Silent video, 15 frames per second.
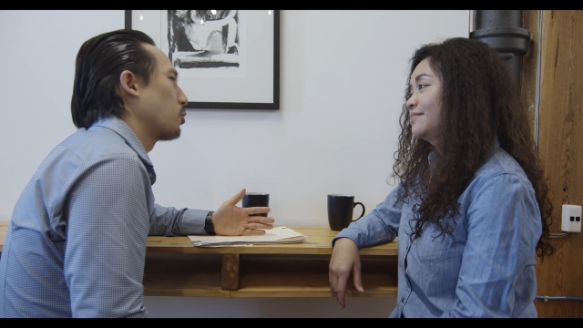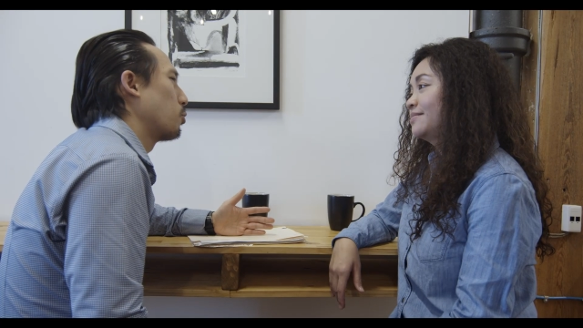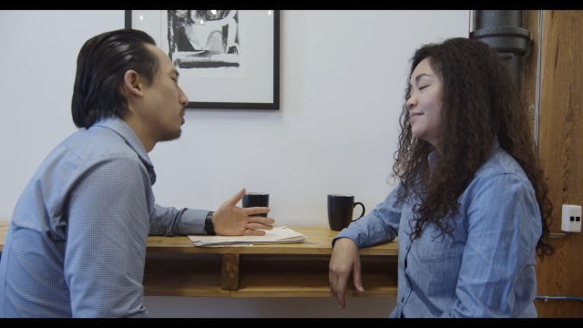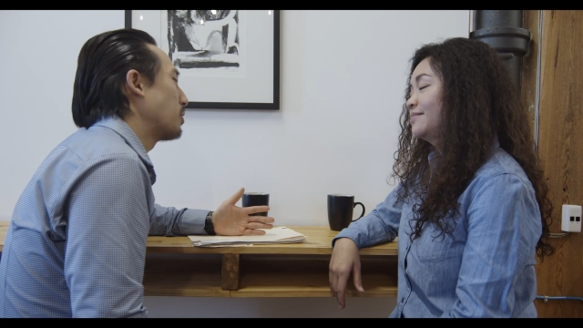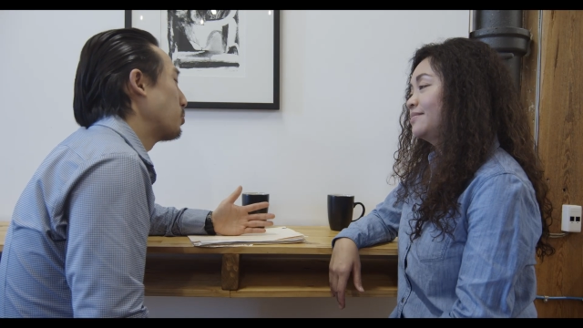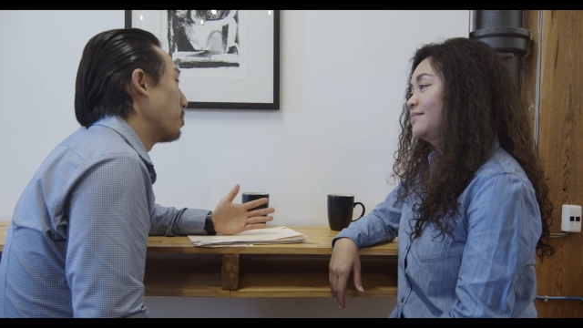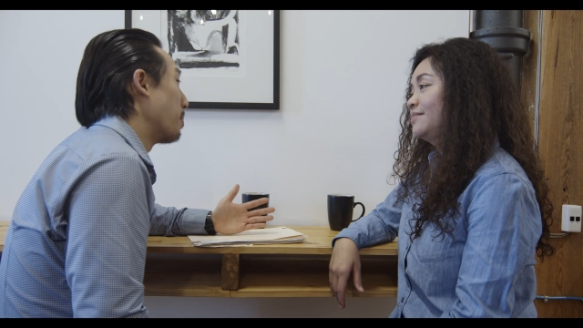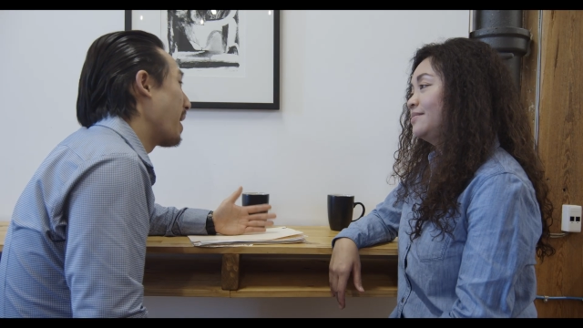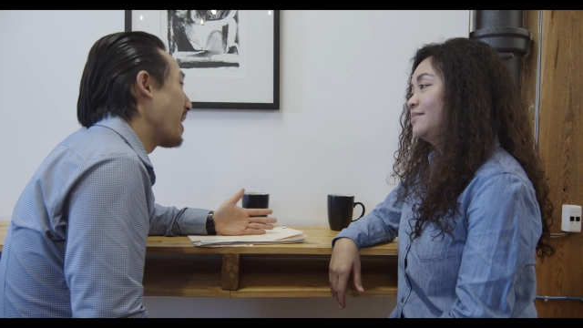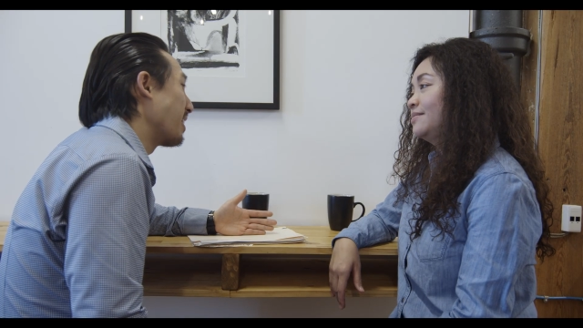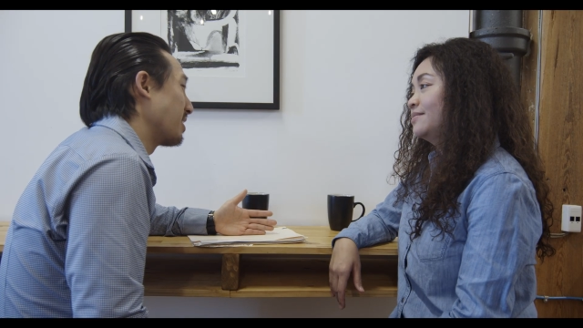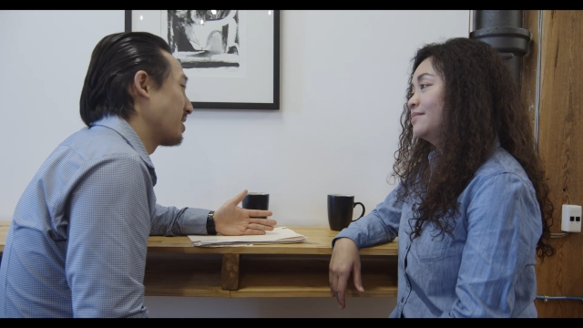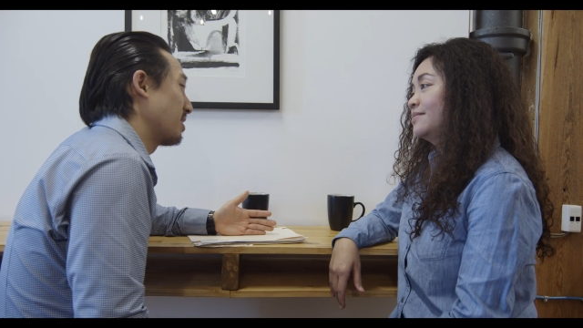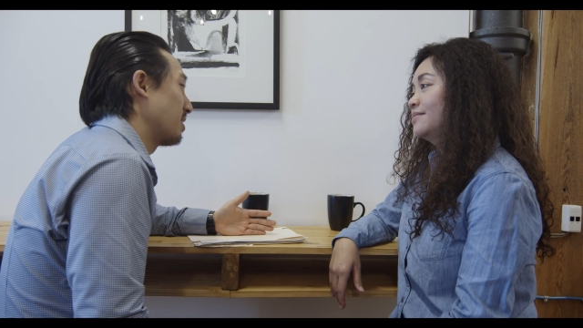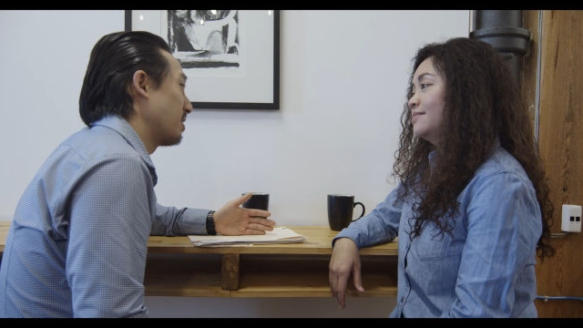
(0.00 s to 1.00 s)
Speaker 1: What do
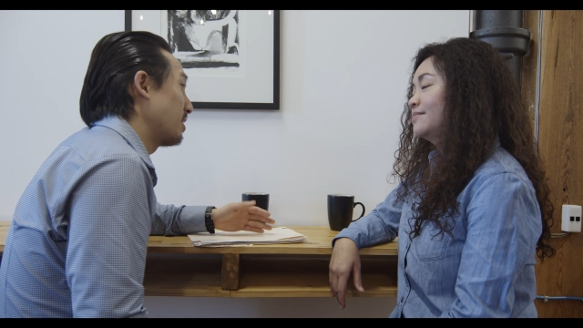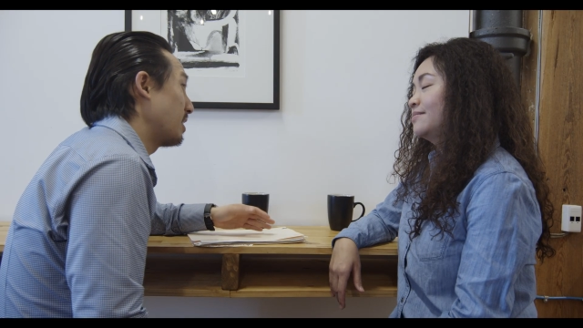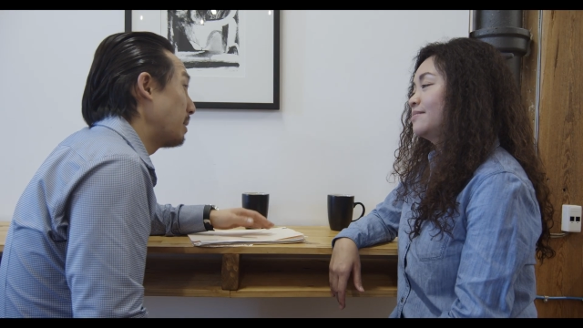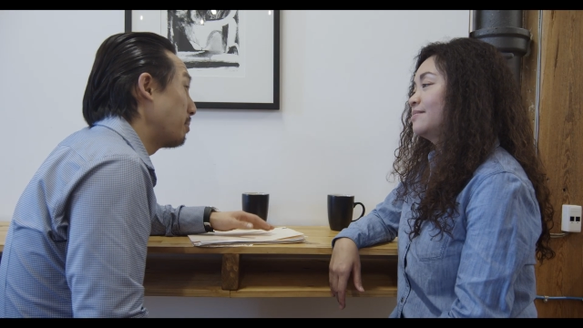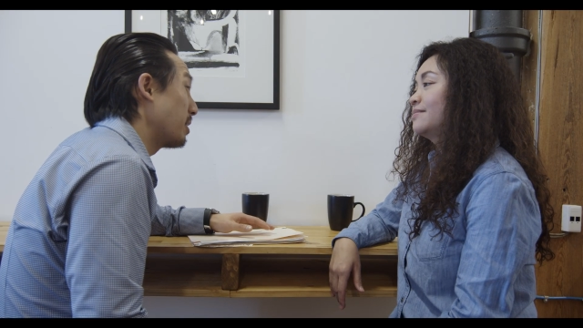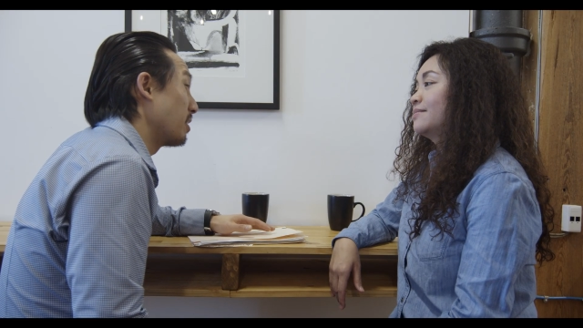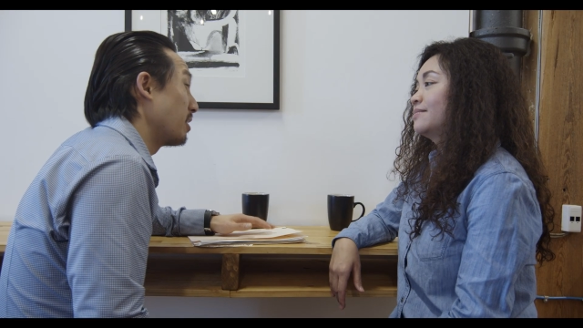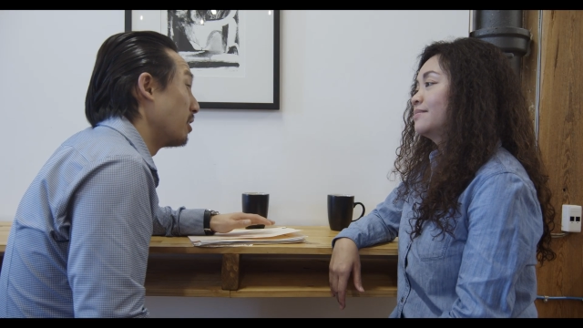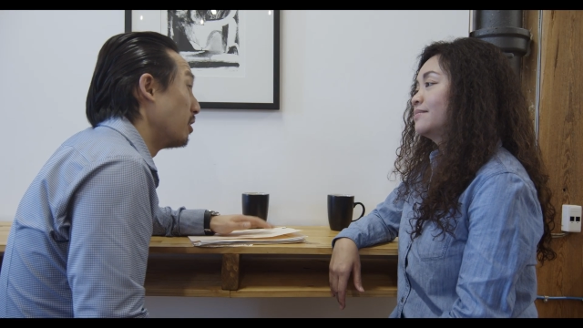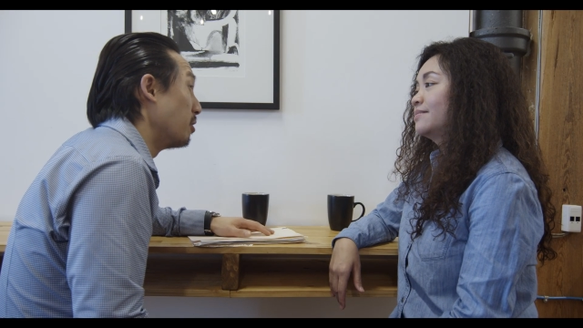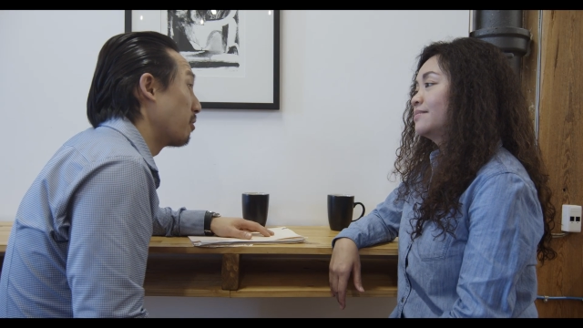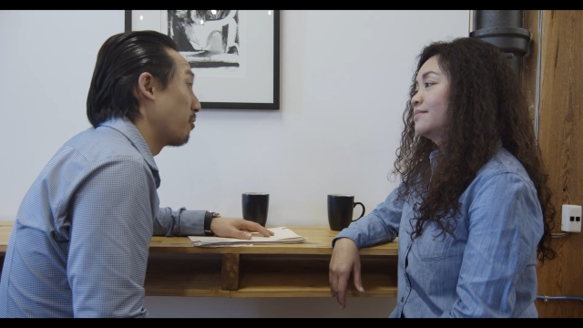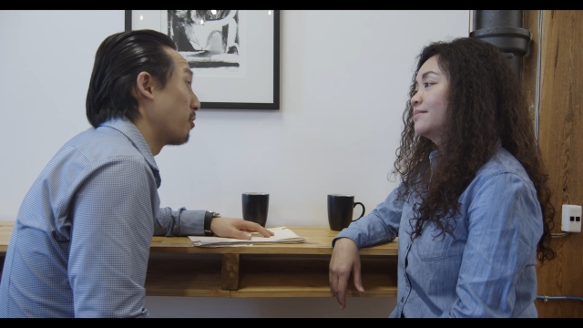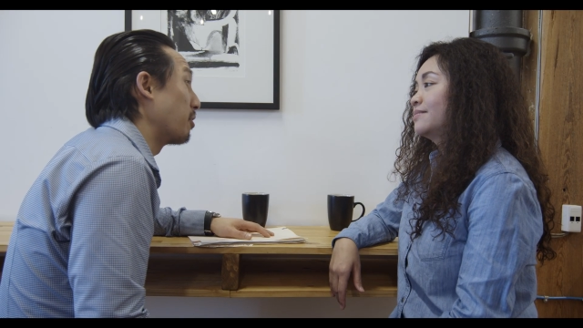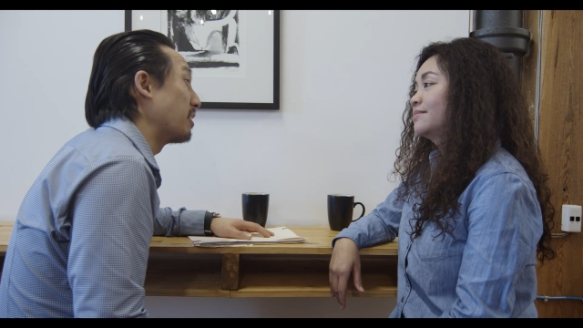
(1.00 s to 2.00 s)
banks typically
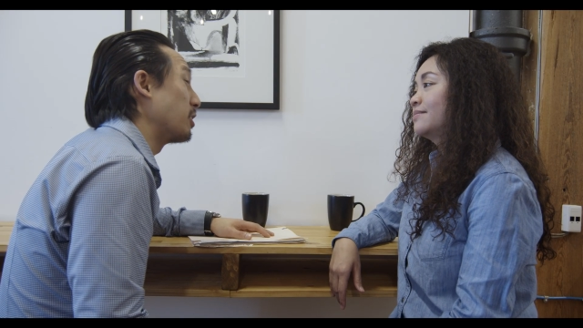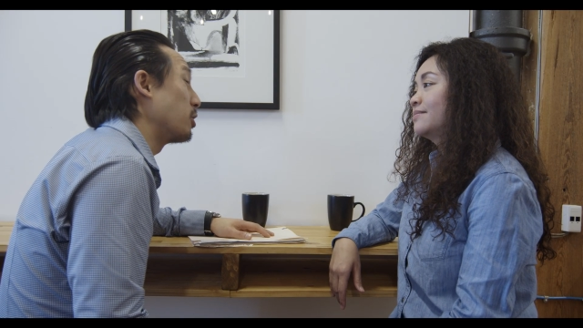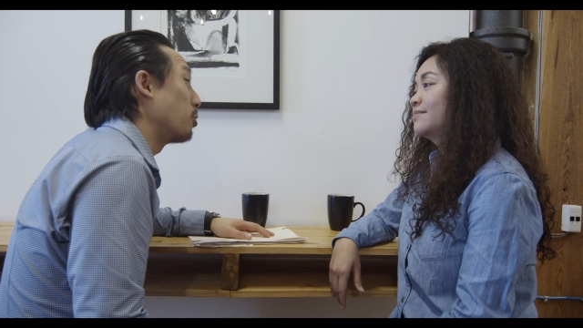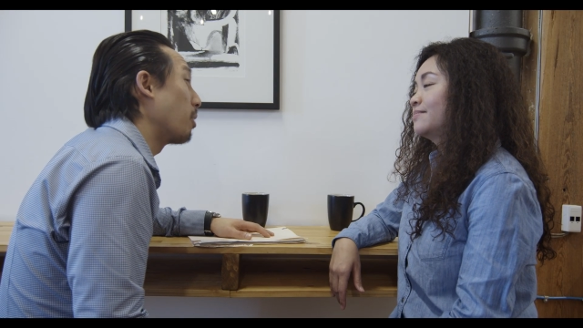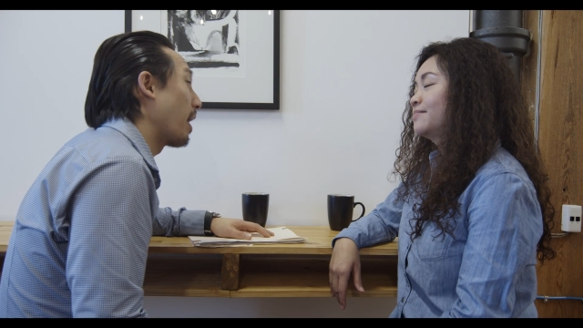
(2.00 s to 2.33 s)
look for in new